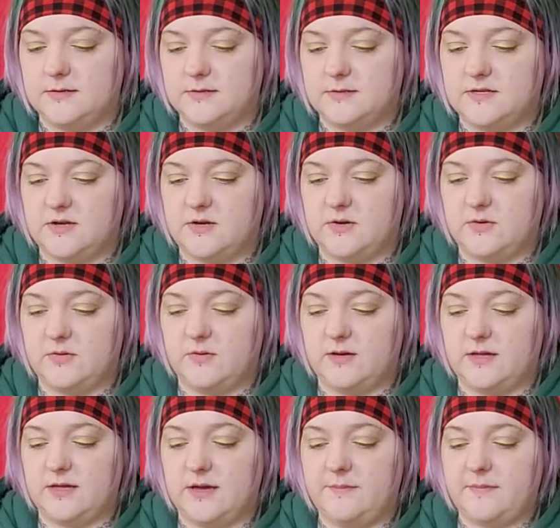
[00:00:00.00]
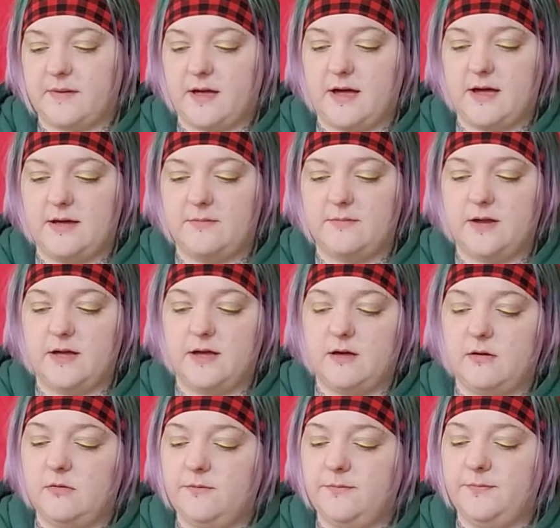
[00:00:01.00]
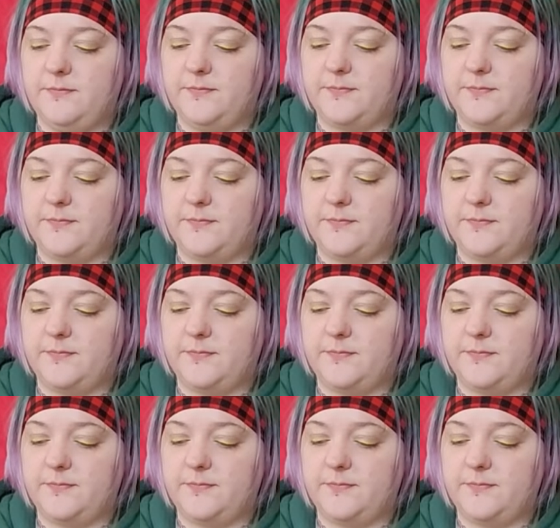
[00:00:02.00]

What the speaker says: So, yep, I am now